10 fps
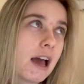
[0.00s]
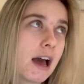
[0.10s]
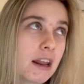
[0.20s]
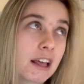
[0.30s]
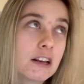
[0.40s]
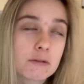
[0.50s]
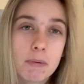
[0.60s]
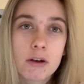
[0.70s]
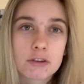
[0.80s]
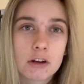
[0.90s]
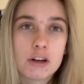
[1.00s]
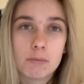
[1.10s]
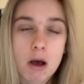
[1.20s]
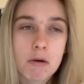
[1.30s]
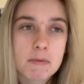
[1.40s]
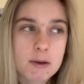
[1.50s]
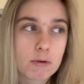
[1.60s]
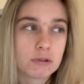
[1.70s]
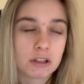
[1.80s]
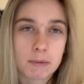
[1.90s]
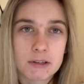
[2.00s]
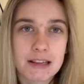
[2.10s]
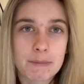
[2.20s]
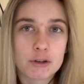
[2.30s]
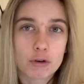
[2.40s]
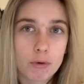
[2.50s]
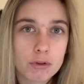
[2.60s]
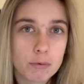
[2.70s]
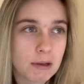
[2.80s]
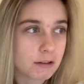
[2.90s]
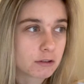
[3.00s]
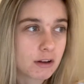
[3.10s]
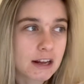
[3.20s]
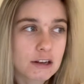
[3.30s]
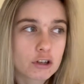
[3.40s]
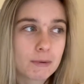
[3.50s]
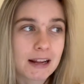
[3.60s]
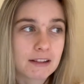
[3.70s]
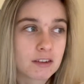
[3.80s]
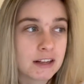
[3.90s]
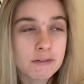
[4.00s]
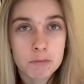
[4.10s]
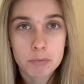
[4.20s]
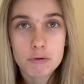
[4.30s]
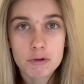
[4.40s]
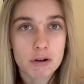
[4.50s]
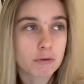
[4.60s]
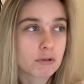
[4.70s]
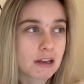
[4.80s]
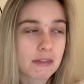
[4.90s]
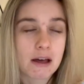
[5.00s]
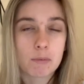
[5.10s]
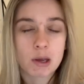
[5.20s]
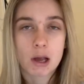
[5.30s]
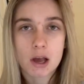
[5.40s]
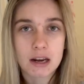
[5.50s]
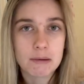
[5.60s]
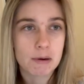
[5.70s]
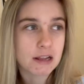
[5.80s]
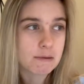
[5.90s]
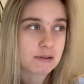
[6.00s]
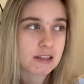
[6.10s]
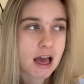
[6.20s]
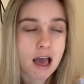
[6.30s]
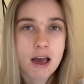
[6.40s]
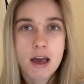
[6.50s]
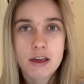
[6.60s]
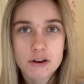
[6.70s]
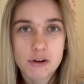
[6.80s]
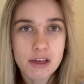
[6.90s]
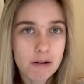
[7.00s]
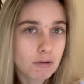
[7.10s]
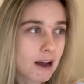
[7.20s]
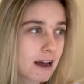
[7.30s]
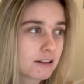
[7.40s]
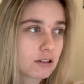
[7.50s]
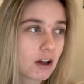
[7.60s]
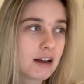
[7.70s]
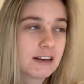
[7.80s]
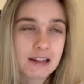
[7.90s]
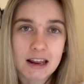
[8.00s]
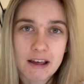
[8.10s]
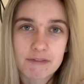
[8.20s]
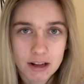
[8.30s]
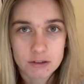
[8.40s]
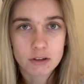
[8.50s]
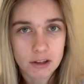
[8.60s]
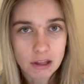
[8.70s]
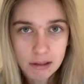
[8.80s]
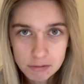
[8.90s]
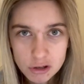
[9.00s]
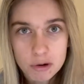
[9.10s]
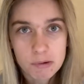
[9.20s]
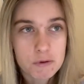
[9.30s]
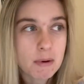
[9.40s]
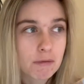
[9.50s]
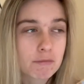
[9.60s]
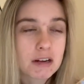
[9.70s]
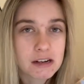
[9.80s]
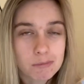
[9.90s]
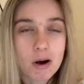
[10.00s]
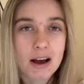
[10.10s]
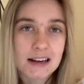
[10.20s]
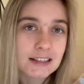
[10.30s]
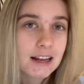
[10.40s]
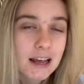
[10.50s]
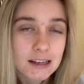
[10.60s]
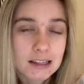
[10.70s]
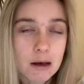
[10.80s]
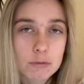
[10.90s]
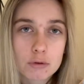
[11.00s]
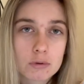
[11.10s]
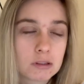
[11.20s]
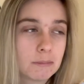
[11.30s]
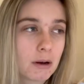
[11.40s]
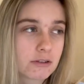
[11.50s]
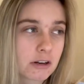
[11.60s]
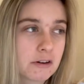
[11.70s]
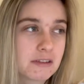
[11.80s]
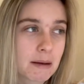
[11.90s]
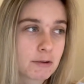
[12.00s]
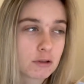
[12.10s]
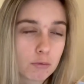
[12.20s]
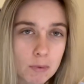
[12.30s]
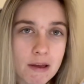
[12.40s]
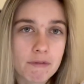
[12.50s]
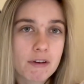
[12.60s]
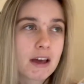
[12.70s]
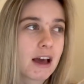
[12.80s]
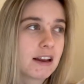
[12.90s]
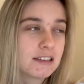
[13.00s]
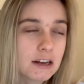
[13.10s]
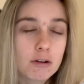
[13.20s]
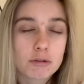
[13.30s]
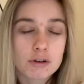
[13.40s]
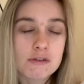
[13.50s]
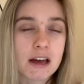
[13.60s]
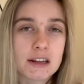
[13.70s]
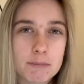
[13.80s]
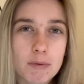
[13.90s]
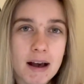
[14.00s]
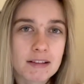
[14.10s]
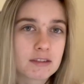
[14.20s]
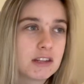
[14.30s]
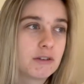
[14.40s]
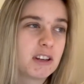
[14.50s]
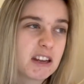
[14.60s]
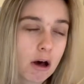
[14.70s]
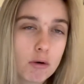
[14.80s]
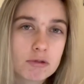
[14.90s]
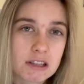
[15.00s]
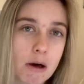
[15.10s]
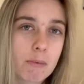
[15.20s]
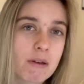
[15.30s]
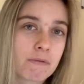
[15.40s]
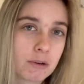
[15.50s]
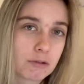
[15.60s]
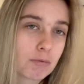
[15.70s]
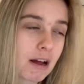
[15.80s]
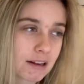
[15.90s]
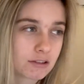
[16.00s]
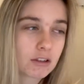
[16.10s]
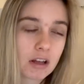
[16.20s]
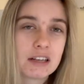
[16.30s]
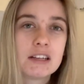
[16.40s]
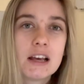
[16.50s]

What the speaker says: And against Barcelona, where were we causing the most damage? On the wings. Garnacho and Anthony, even Bruno got down that wing early when he was there. You know, that right-hand side and that left-hand side, that, you know, if you went really wide, that was causing Barcelona damage to the width. And Ten Hag knew that, and he brought Anthony on, and he holds that width on his right-hand side.